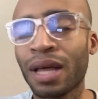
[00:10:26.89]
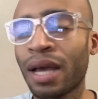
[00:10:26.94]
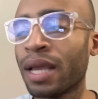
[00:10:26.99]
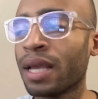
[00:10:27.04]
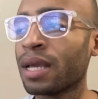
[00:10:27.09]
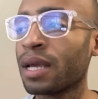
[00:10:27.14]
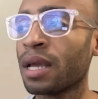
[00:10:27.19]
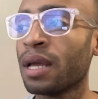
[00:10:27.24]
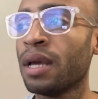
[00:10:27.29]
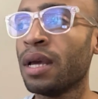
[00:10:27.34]

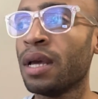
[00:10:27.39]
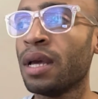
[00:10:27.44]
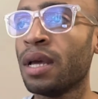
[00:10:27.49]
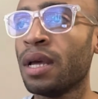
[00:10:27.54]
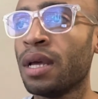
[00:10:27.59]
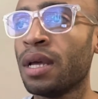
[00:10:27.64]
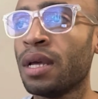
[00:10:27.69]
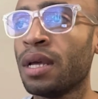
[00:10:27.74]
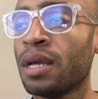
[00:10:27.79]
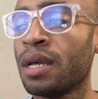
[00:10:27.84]
Like,
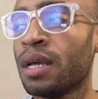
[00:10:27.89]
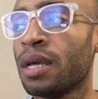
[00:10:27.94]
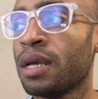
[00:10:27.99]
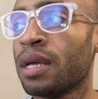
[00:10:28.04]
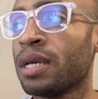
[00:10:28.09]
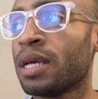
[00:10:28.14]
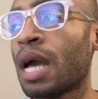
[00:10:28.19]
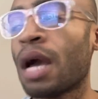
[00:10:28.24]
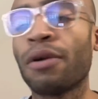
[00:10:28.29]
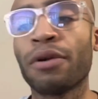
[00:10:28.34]

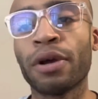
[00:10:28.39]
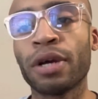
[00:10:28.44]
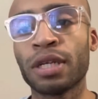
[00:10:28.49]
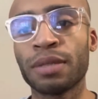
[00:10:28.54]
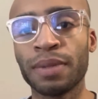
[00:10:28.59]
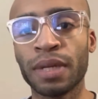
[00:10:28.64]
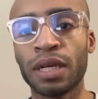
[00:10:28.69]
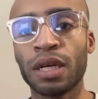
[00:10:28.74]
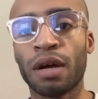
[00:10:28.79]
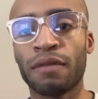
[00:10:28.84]
I don't know,
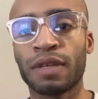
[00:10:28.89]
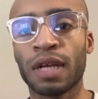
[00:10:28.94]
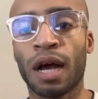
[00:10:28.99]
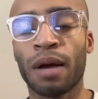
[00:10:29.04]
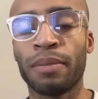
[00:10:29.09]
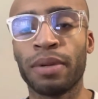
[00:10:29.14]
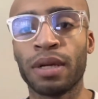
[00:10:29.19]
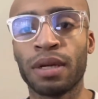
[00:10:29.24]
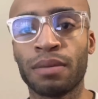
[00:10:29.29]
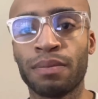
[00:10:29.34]
just speaking off
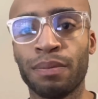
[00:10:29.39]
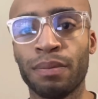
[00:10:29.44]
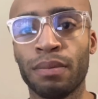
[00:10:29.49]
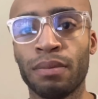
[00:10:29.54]
topic,